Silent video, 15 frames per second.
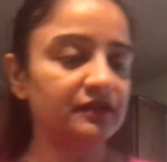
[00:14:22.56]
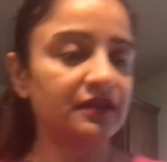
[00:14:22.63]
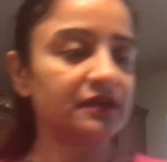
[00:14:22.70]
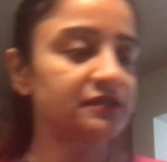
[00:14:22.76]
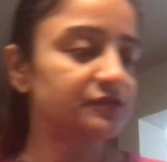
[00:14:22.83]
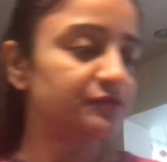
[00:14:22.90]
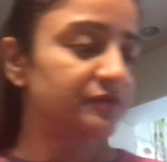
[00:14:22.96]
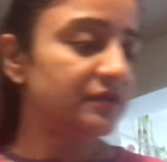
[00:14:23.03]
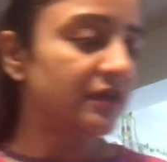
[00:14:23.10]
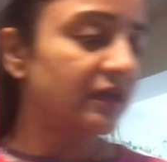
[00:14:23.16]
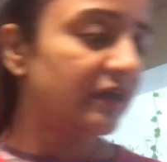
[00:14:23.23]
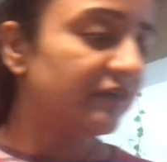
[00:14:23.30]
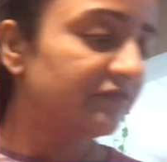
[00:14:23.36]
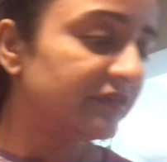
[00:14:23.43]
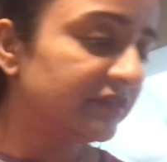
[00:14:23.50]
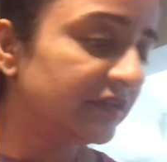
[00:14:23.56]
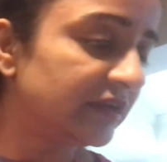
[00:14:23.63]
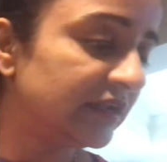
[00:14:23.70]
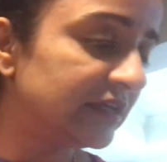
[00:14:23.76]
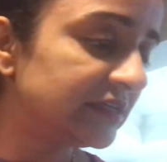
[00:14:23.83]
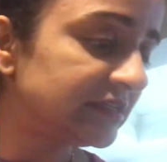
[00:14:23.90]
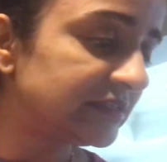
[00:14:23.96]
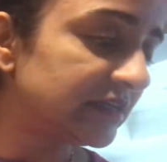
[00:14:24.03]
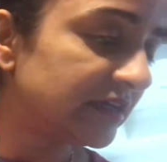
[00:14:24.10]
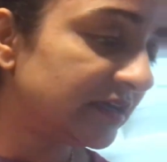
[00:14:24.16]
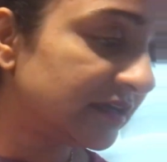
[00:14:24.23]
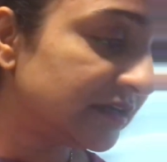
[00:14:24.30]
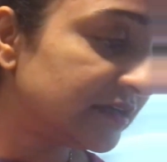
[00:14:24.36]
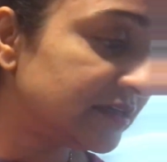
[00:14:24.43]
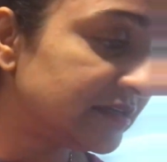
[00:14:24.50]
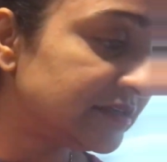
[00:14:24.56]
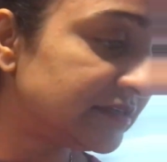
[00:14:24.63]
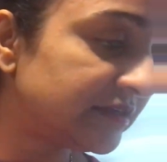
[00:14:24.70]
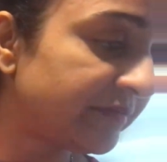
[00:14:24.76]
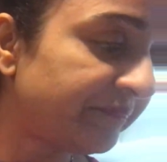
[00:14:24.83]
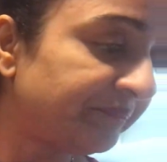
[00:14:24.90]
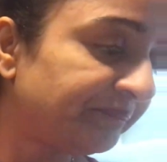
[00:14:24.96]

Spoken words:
the next one I have in the list is